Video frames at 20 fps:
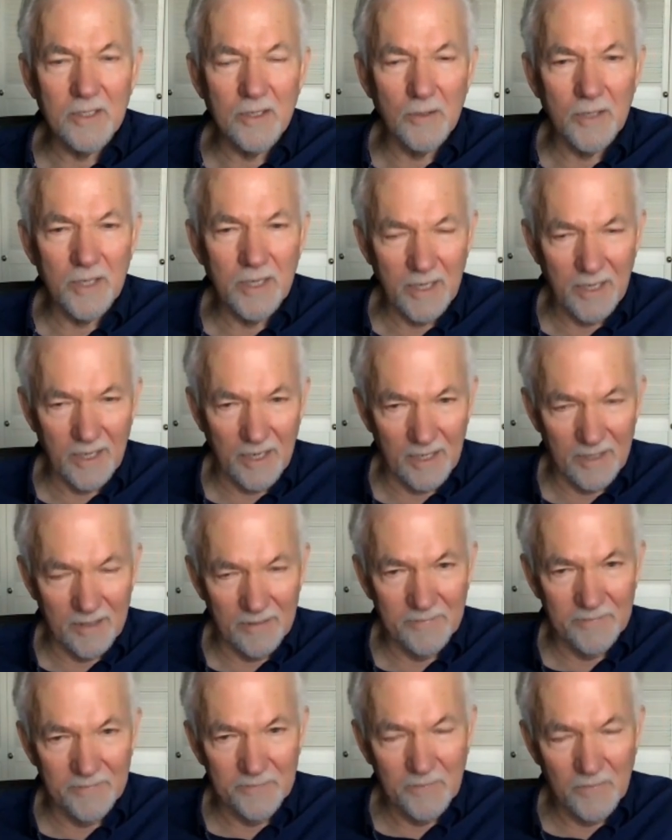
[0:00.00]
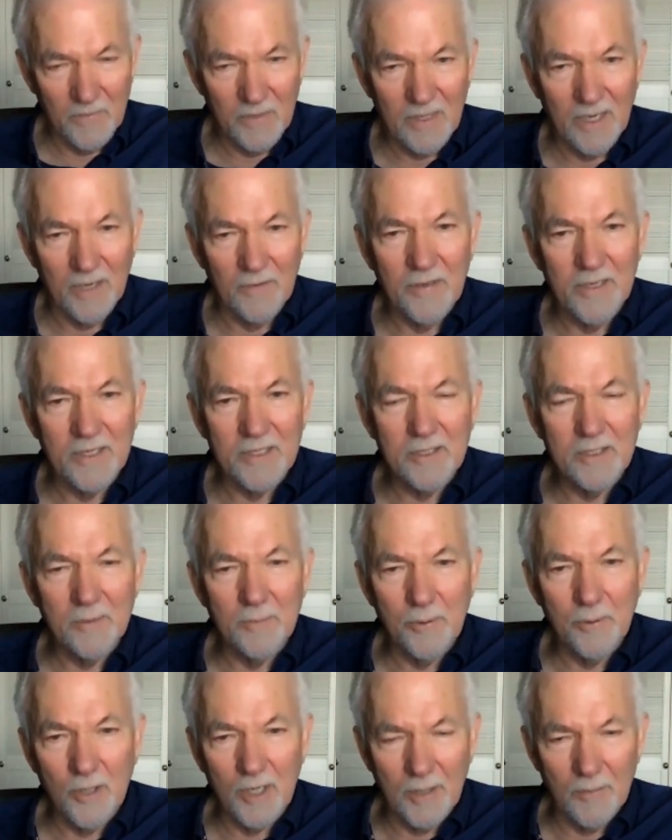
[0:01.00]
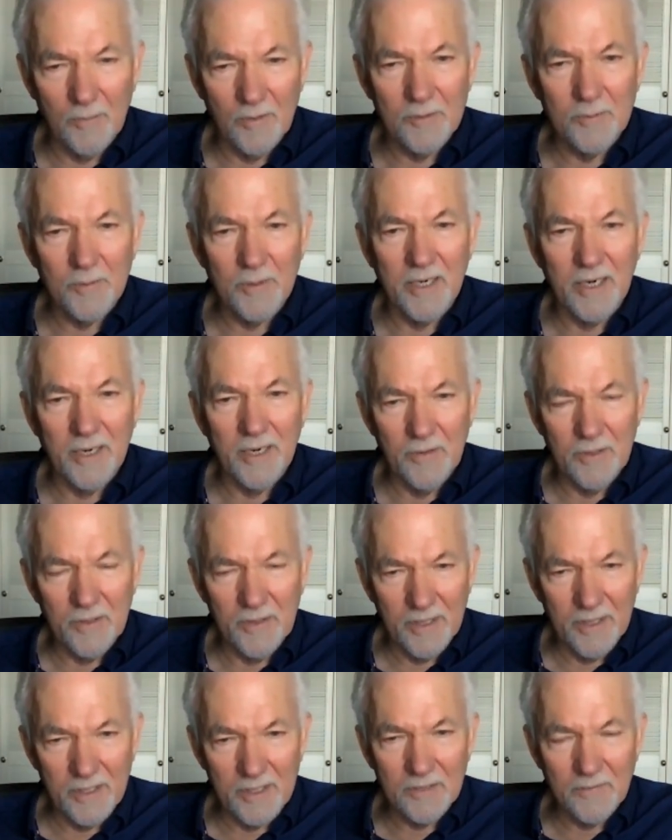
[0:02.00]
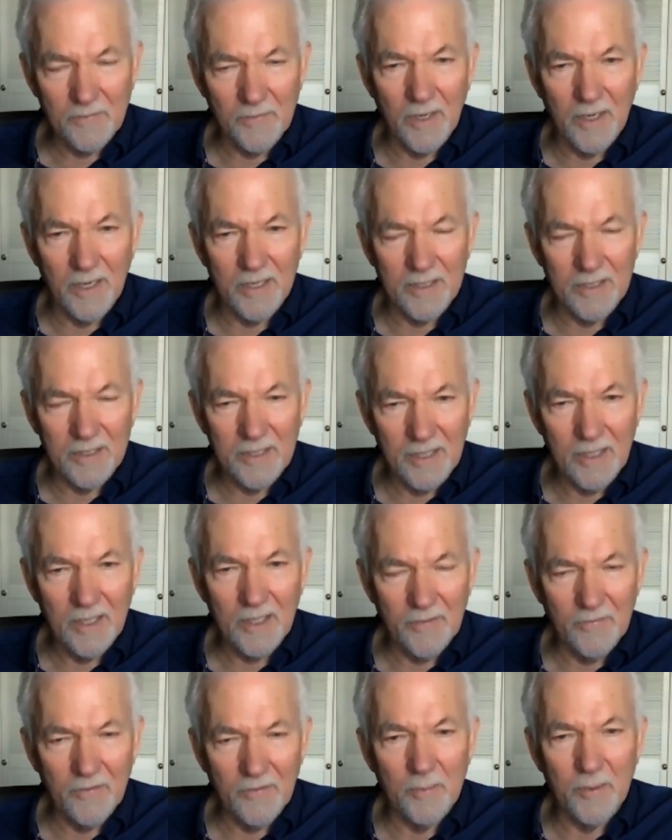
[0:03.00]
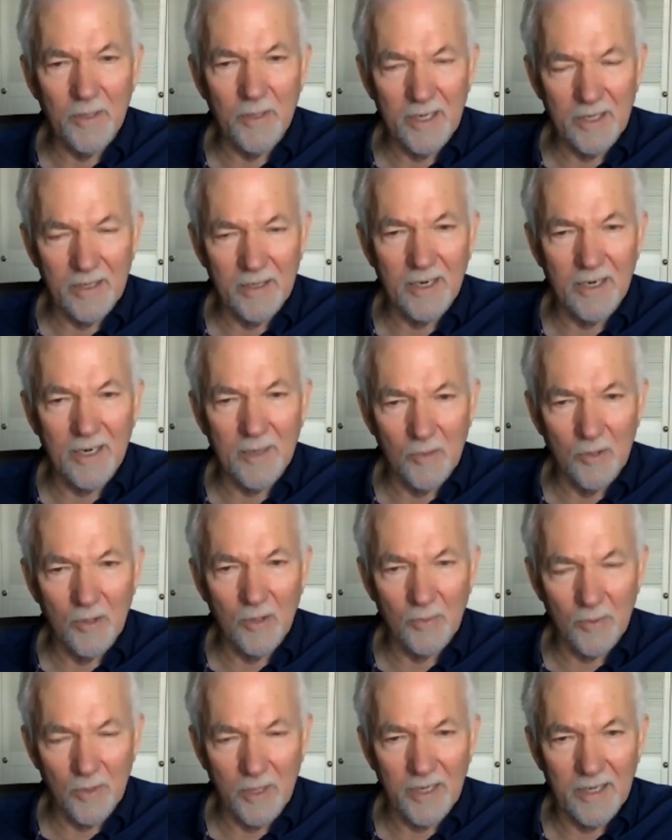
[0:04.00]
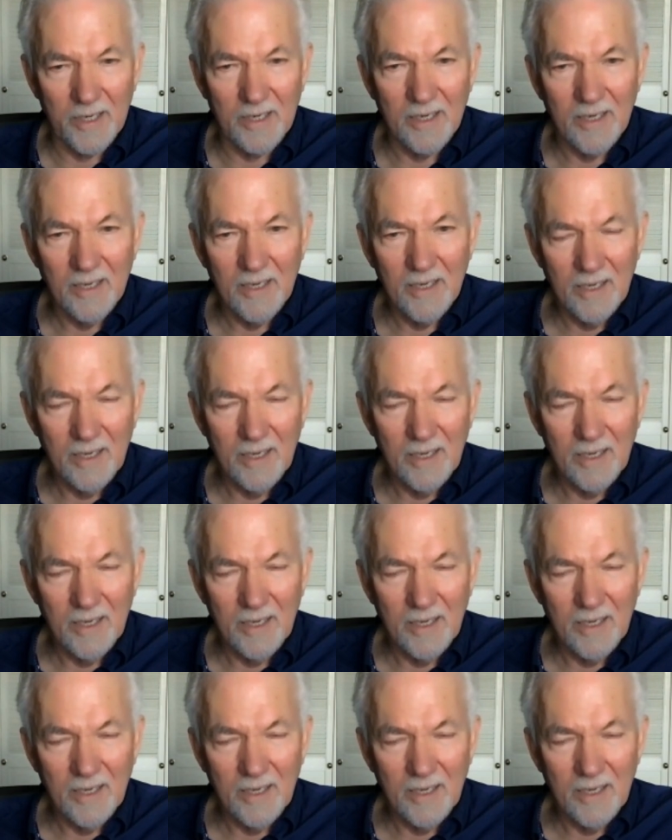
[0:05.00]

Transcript: is okay. I've had some problems, but everything is fine. Tell everybody that I'm all right.